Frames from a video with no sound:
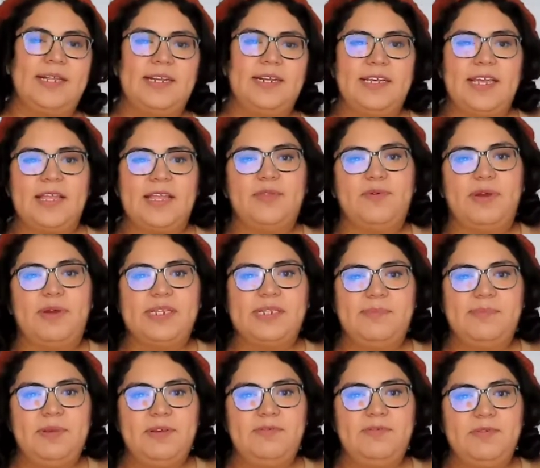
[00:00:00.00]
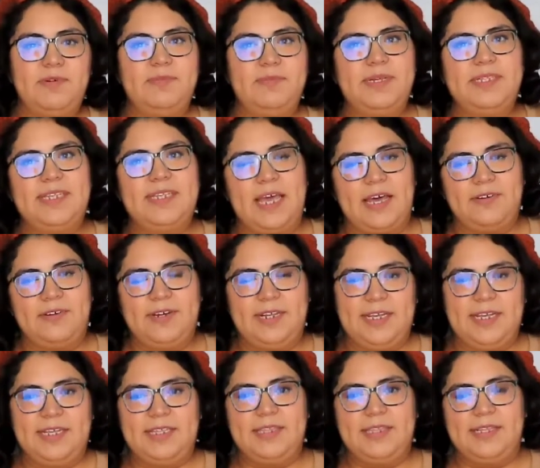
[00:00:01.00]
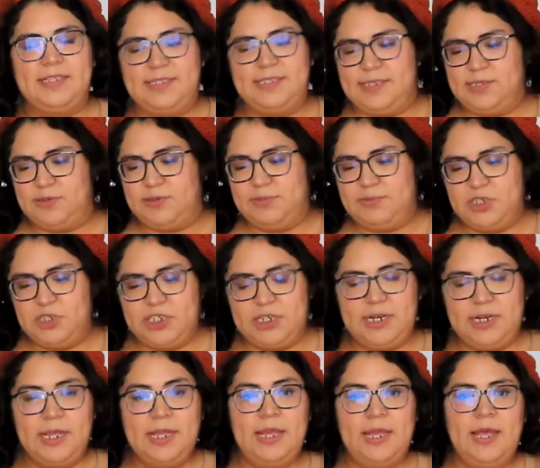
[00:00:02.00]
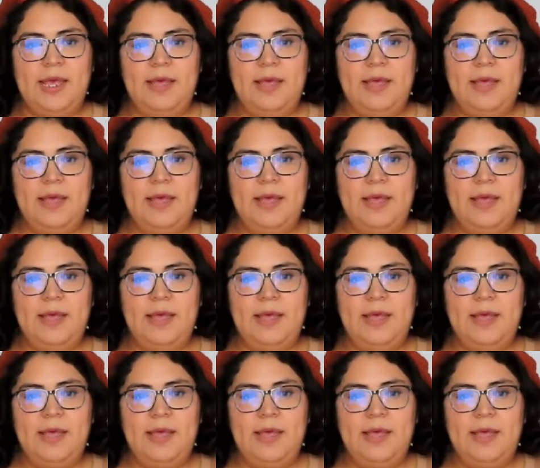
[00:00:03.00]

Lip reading: and again the recipe will be down in the description.